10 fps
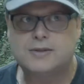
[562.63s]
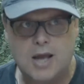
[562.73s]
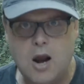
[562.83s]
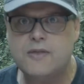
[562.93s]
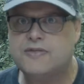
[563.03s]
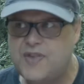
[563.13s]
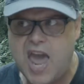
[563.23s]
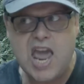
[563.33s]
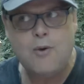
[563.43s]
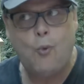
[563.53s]

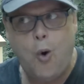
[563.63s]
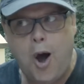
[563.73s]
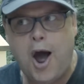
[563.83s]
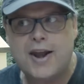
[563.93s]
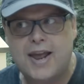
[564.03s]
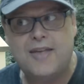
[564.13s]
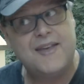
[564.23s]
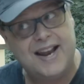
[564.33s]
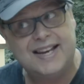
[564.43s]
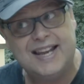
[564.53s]
They want and
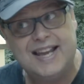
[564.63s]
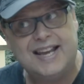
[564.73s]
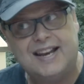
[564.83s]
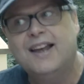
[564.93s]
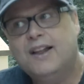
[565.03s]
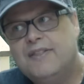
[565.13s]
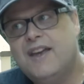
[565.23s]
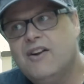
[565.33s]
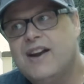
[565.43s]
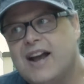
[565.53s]
they need
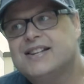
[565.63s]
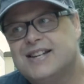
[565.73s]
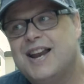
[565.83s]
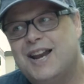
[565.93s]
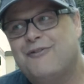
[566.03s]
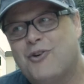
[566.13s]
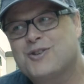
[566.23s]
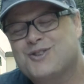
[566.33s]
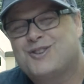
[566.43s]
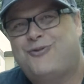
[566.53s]
their 1984.
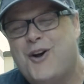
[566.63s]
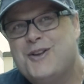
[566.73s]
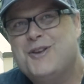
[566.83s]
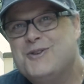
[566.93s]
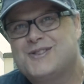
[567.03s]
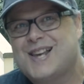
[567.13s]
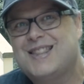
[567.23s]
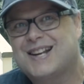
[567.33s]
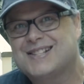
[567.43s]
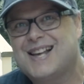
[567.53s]
So it's funny that you say
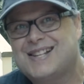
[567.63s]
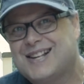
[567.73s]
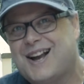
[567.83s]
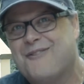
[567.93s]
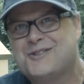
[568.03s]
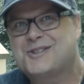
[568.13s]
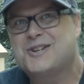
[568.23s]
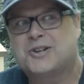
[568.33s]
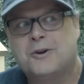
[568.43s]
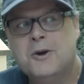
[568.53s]
that, because that's a
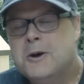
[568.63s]
conversation.